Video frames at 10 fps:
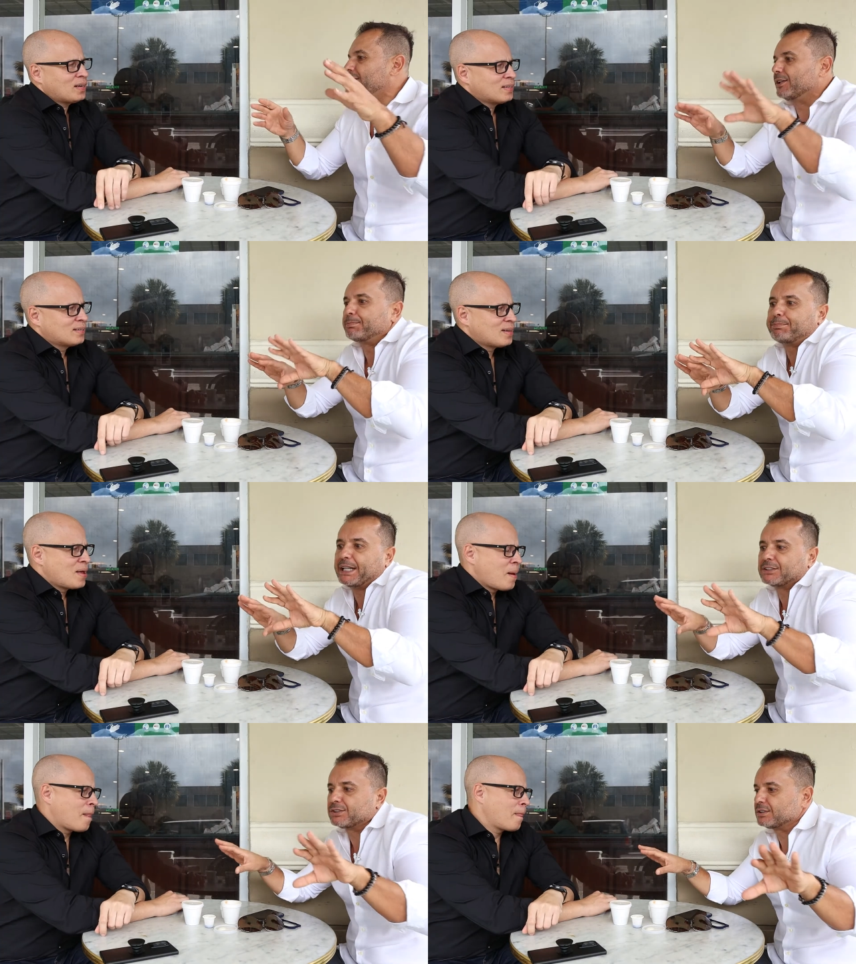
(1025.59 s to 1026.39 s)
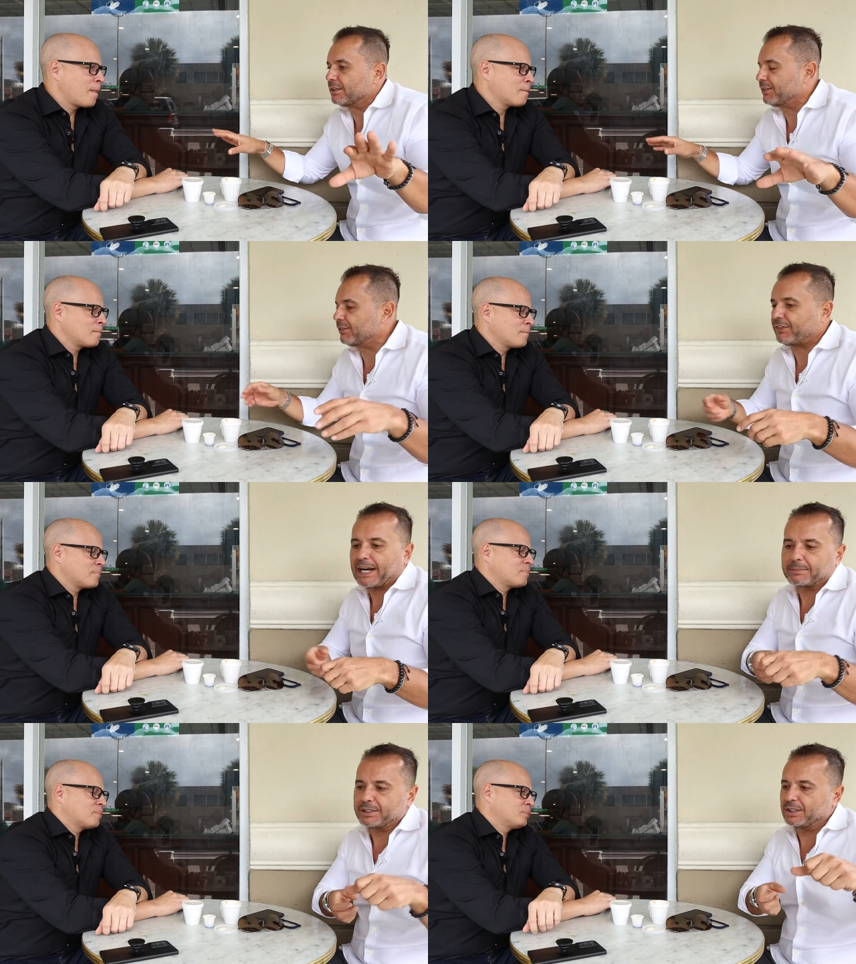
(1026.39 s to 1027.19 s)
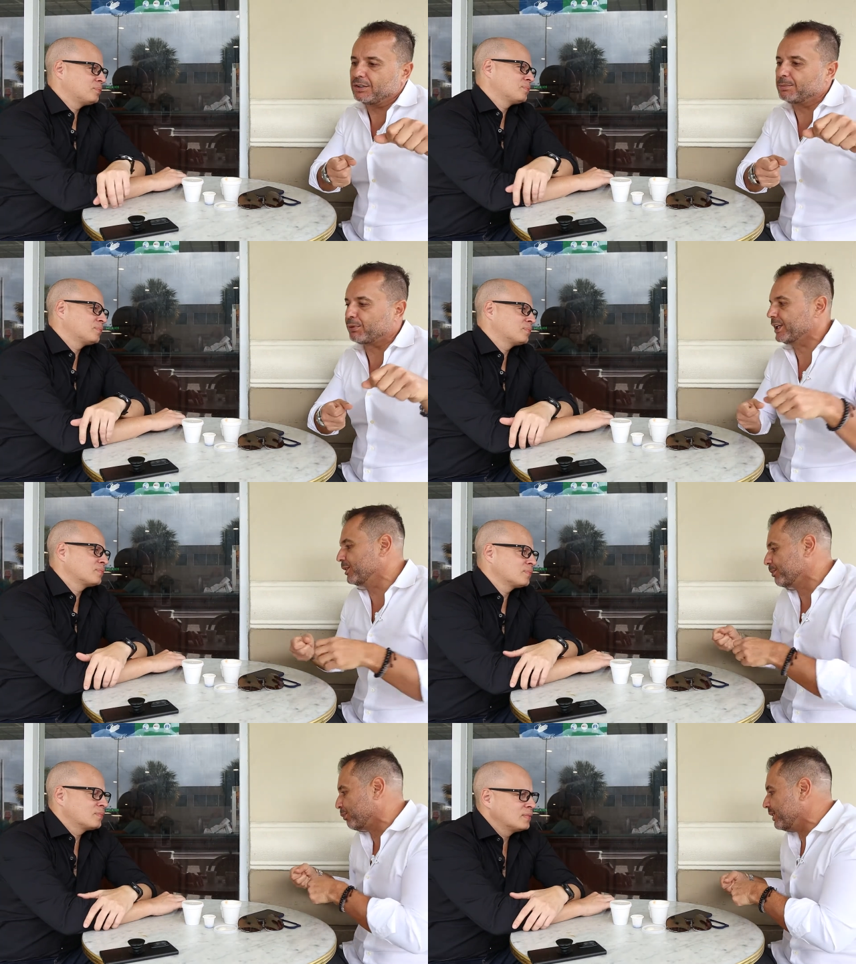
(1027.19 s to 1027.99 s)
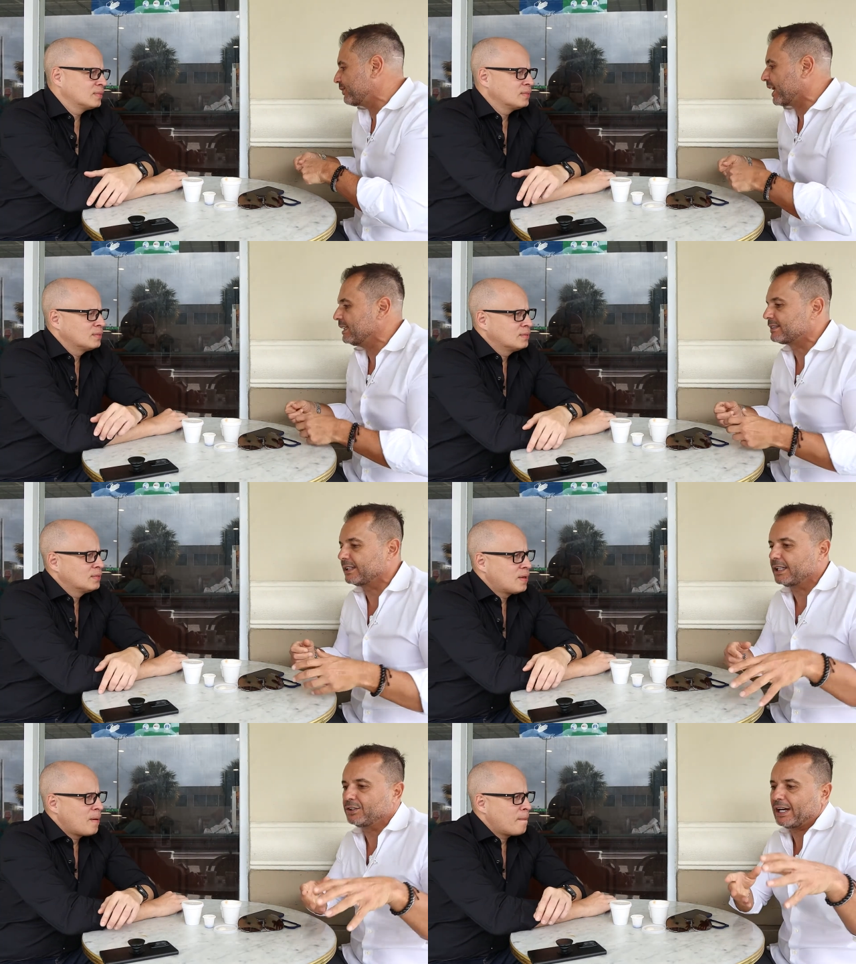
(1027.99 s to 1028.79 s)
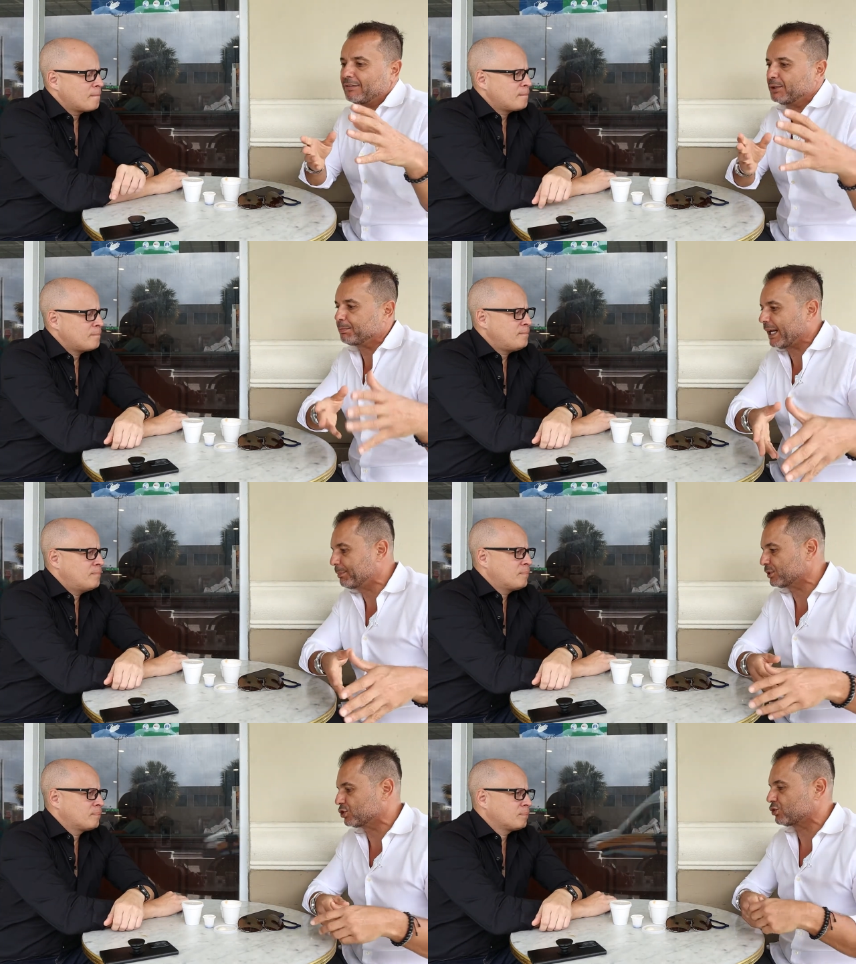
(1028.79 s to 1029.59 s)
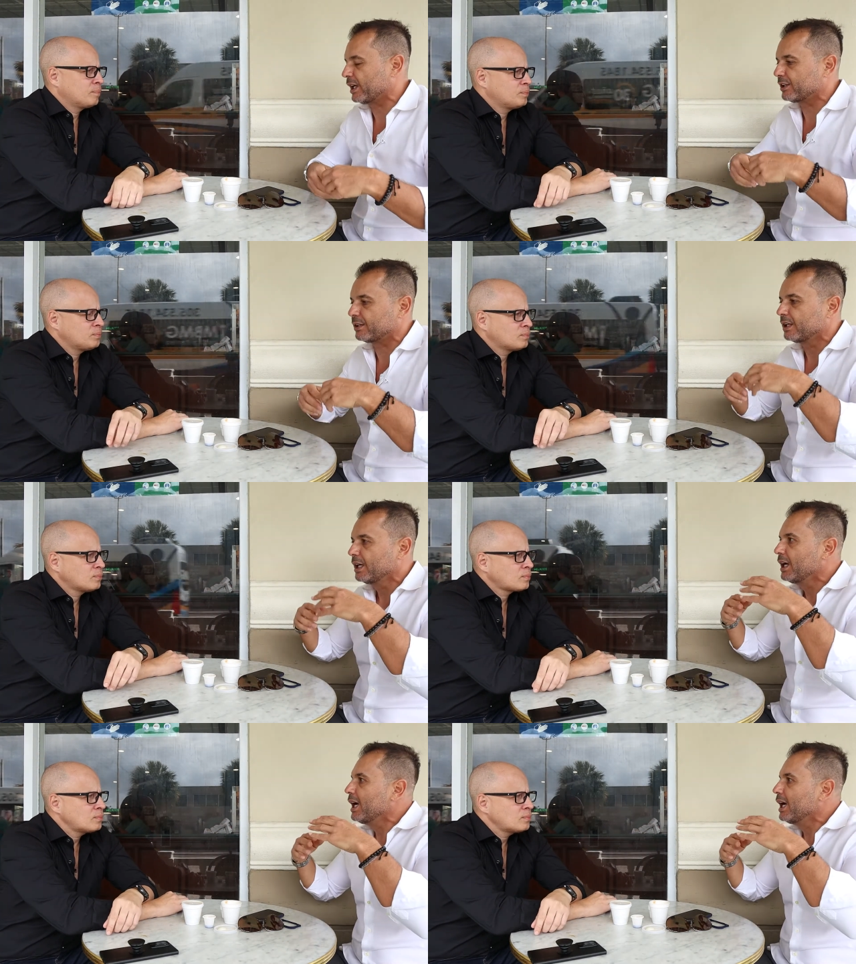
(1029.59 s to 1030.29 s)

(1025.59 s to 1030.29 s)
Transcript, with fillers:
Speaker 1: have right. your pictures of your family. You bring your briefcase in. You have your paper shredder.